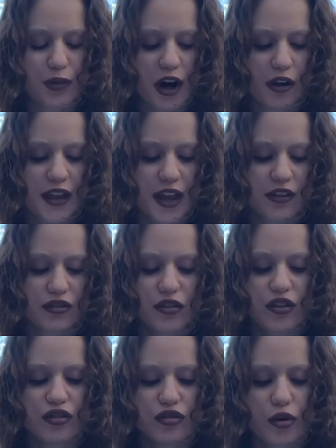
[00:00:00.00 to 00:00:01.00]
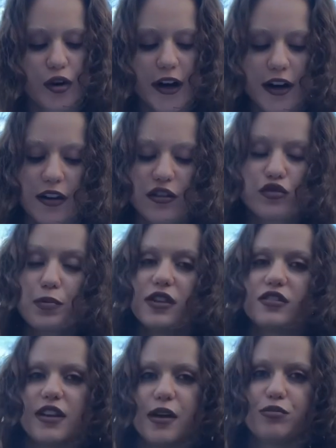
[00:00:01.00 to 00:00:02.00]
probably has distorted his
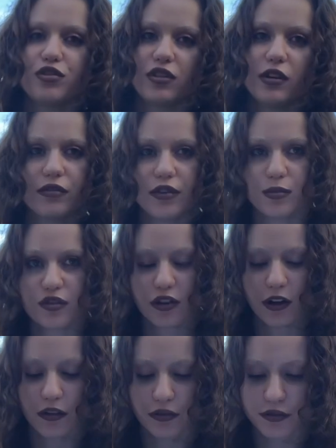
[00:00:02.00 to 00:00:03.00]
perception of himself.